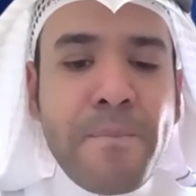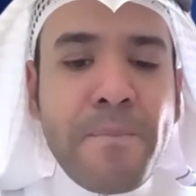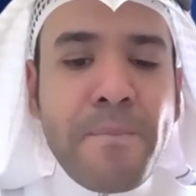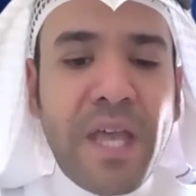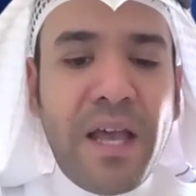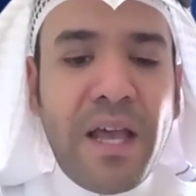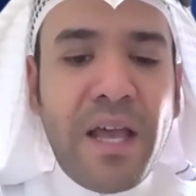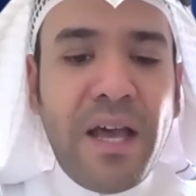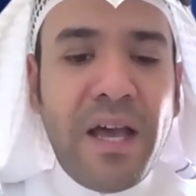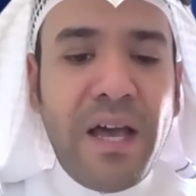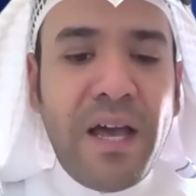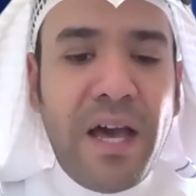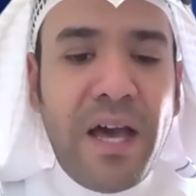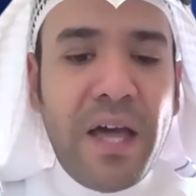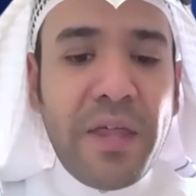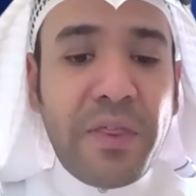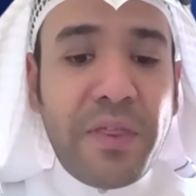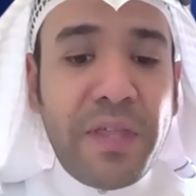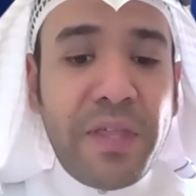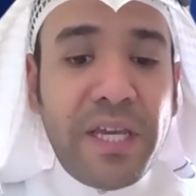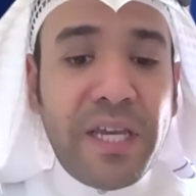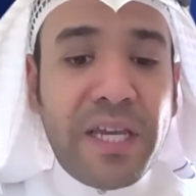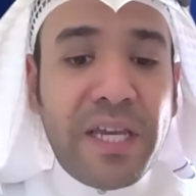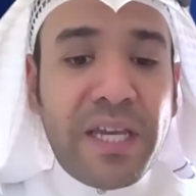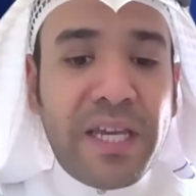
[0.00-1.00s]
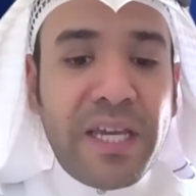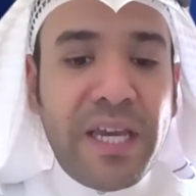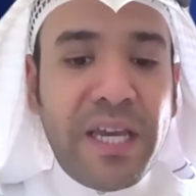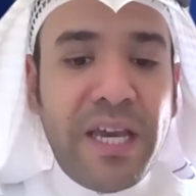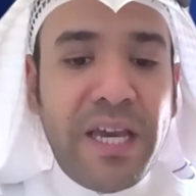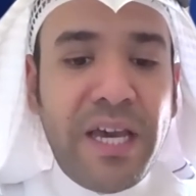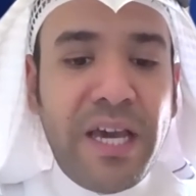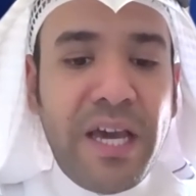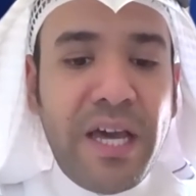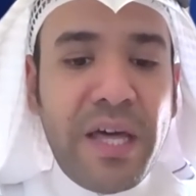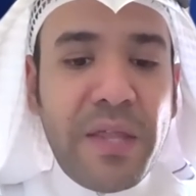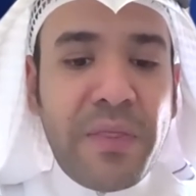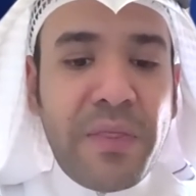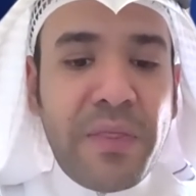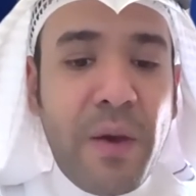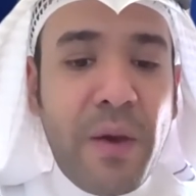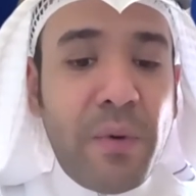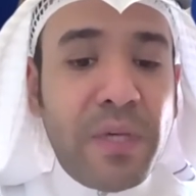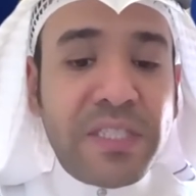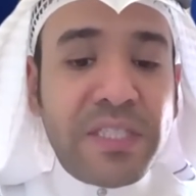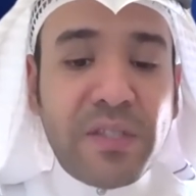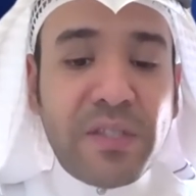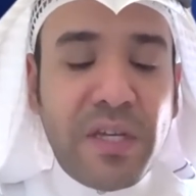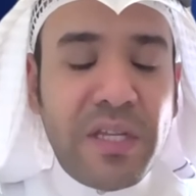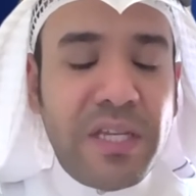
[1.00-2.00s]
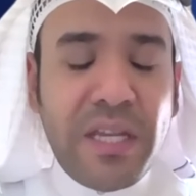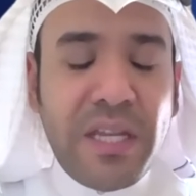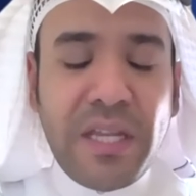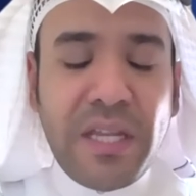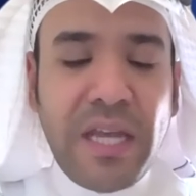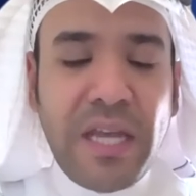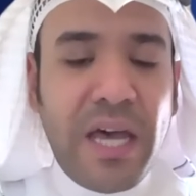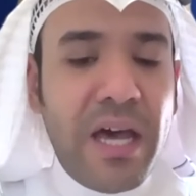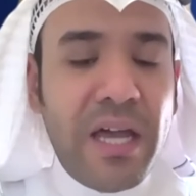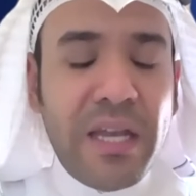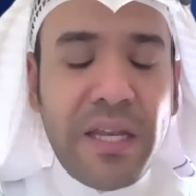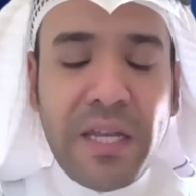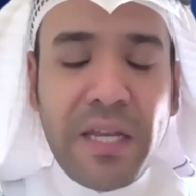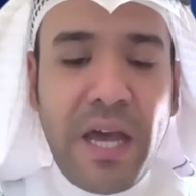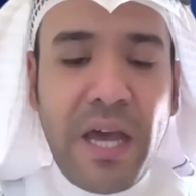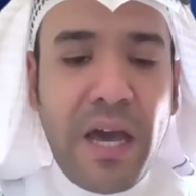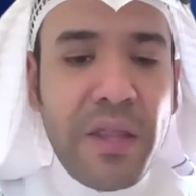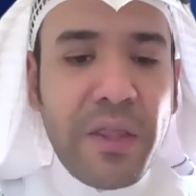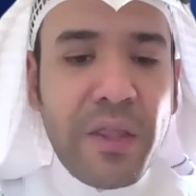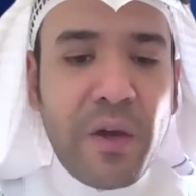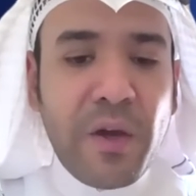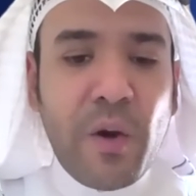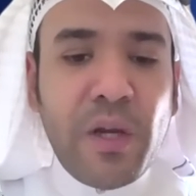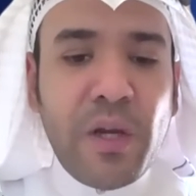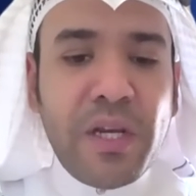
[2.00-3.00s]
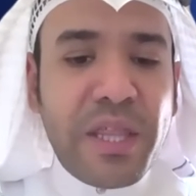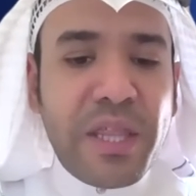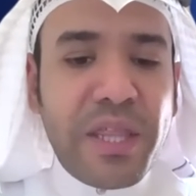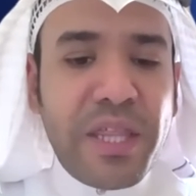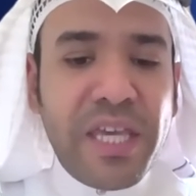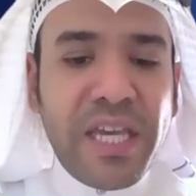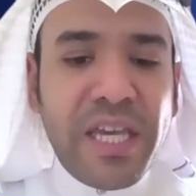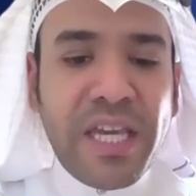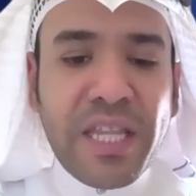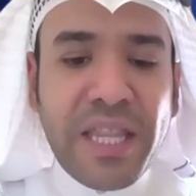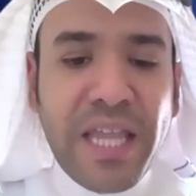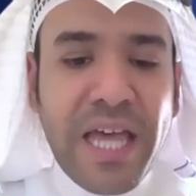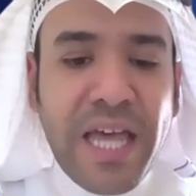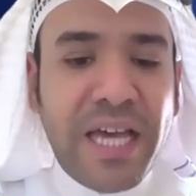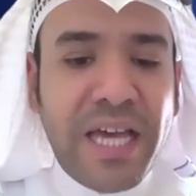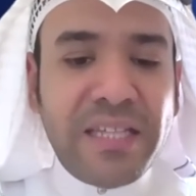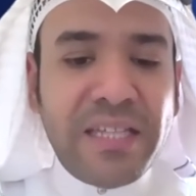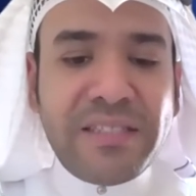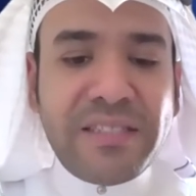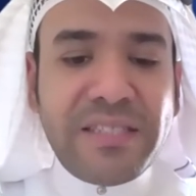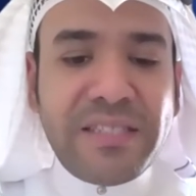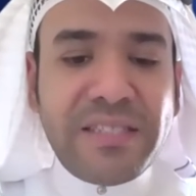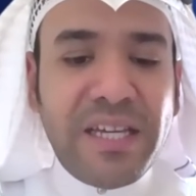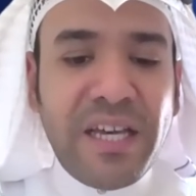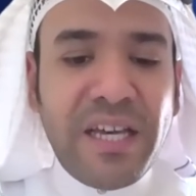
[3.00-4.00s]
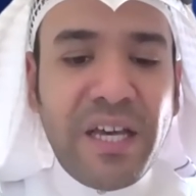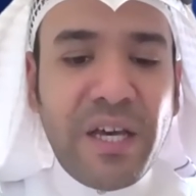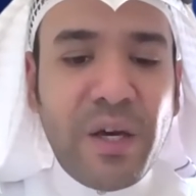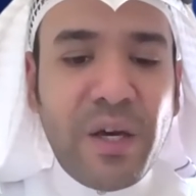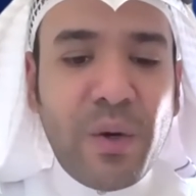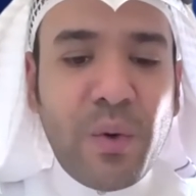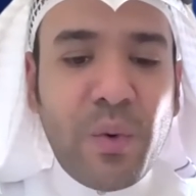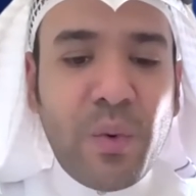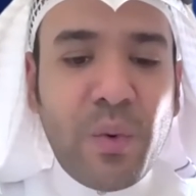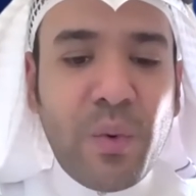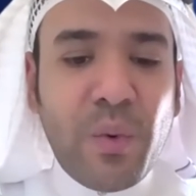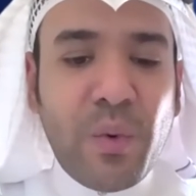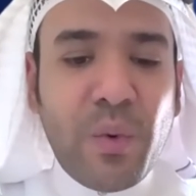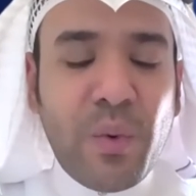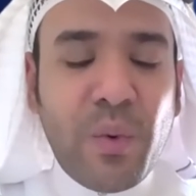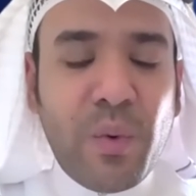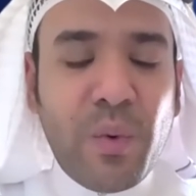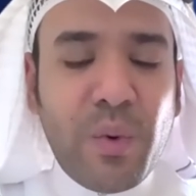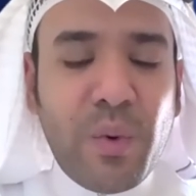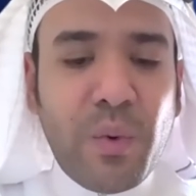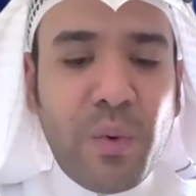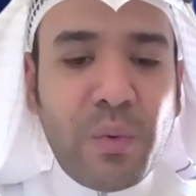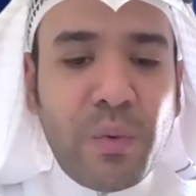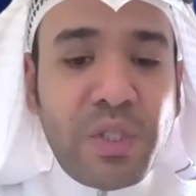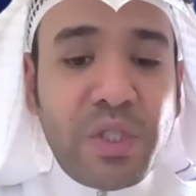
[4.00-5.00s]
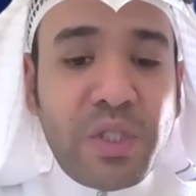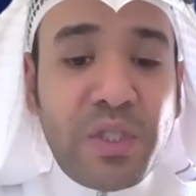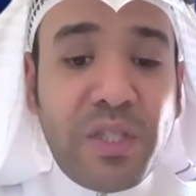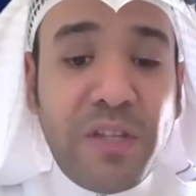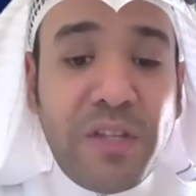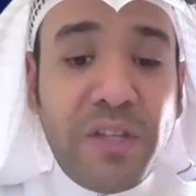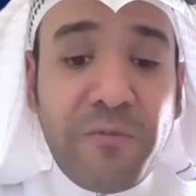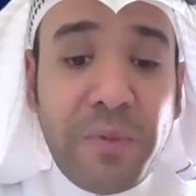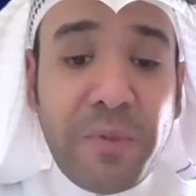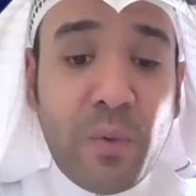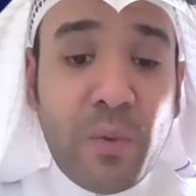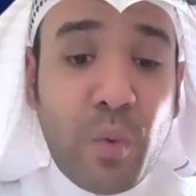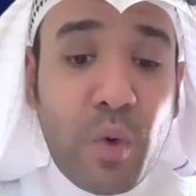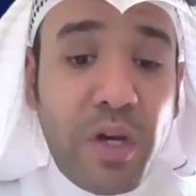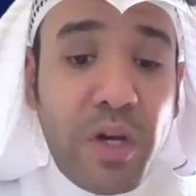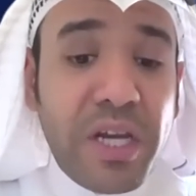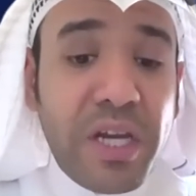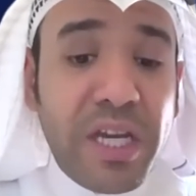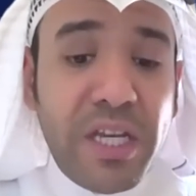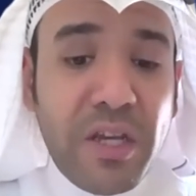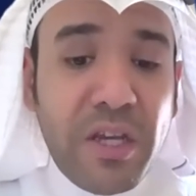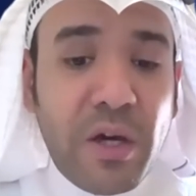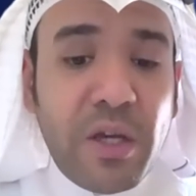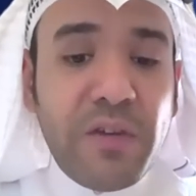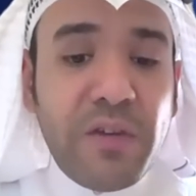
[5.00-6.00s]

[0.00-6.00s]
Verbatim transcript: uh, I think uh, that was not, not the only thing that uh, we should have been working on.